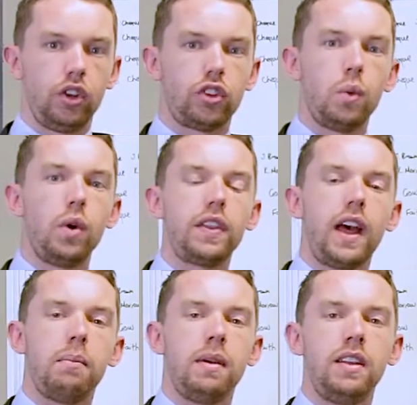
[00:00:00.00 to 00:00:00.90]
So what
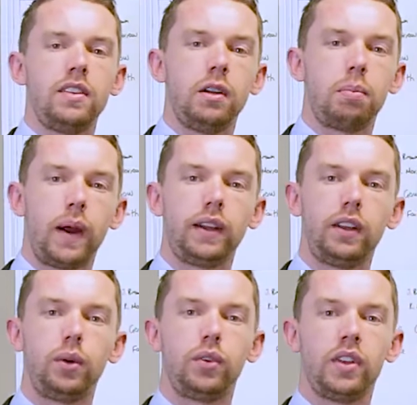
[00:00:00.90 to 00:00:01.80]
that means in a
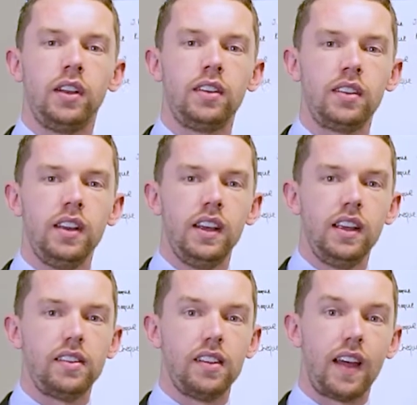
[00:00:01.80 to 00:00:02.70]
practical sense
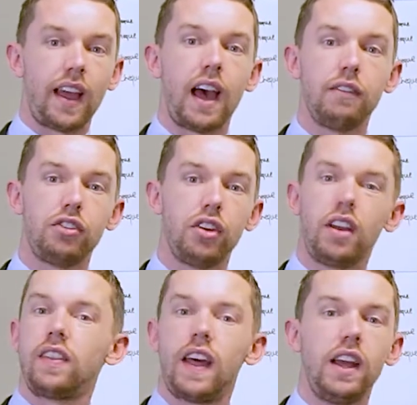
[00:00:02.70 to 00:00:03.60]
is that they have a
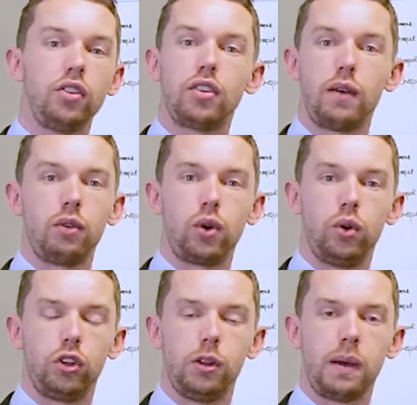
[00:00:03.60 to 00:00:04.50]
check, they just haven't
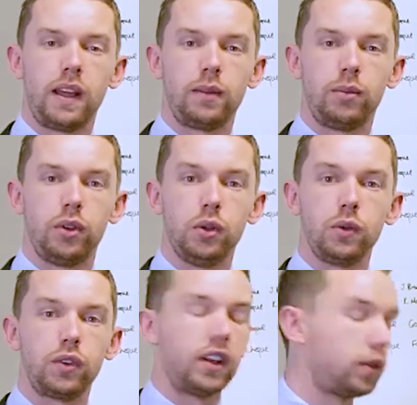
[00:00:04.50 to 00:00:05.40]
gone to the bank
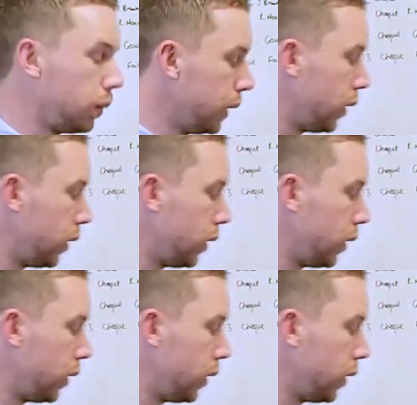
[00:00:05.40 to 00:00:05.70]
themselves. So that's what we